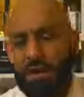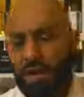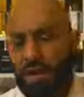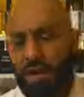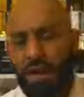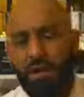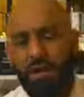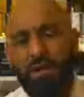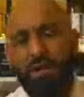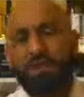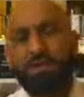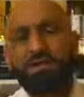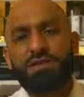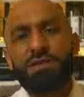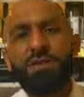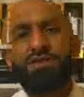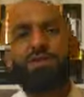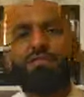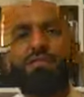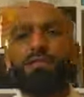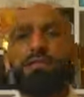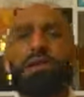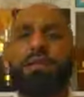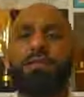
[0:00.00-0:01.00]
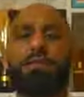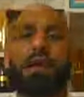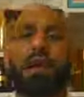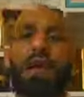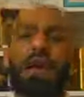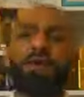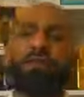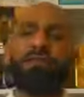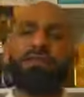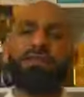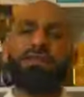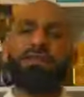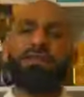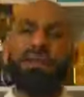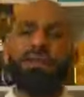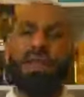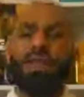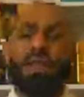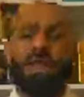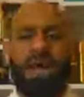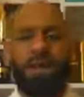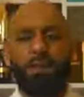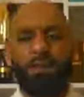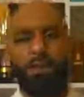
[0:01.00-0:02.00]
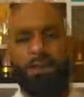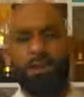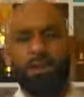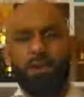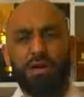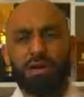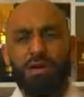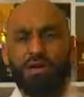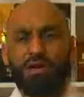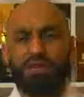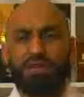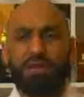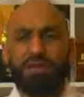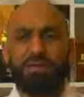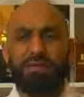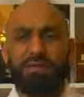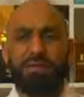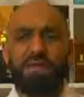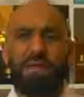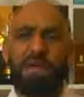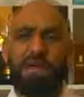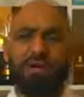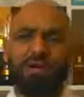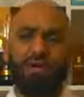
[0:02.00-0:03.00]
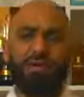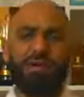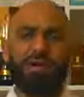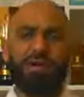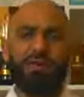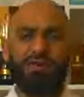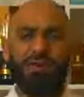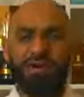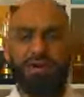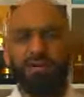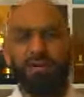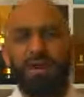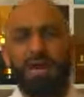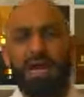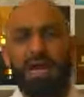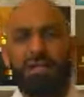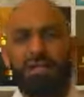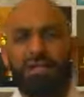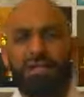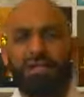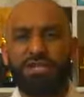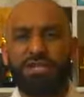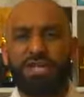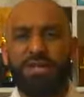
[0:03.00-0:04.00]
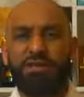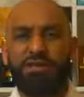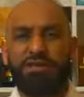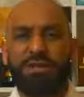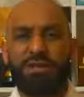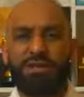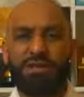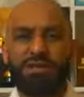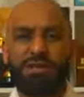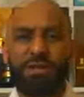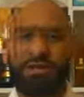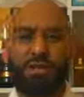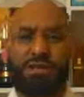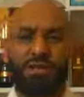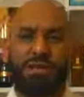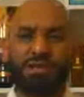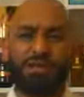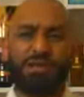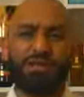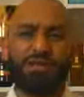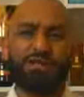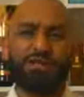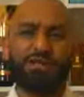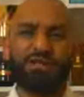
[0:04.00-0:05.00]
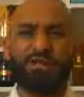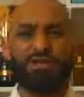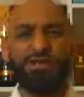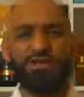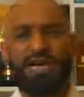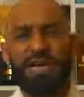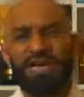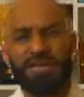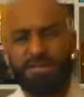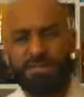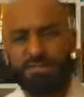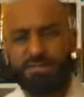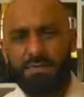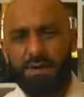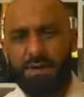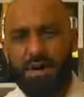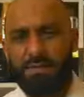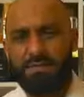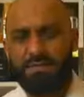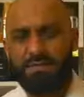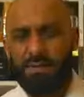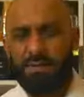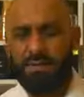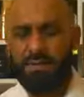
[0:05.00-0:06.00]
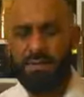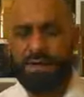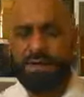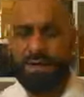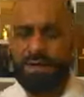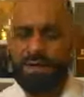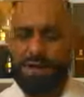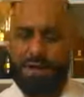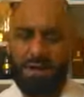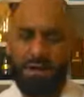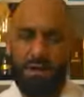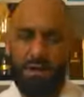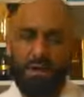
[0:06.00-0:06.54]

I own some from other houses, and when you initially spray it, you can feel like the cheapness or the scent just becomes synthetic.